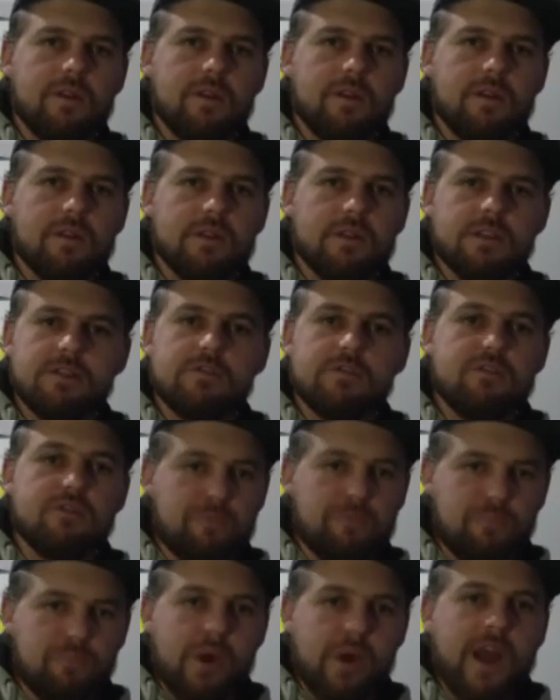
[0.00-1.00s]
just through
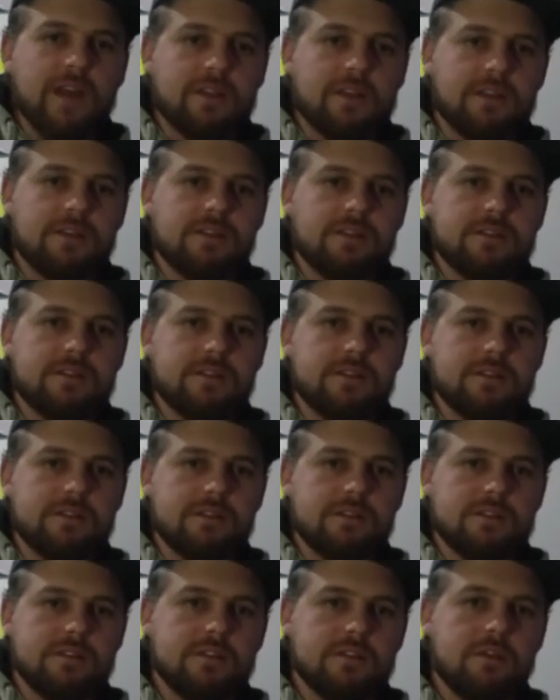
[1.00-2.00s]
practice
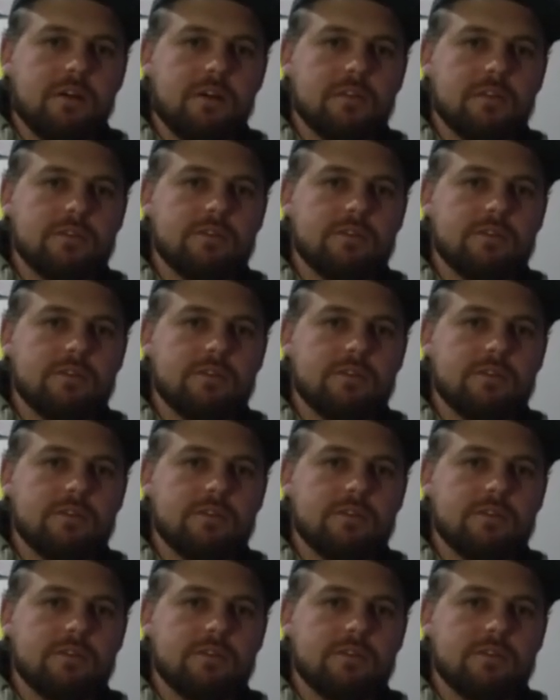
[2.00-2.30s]
started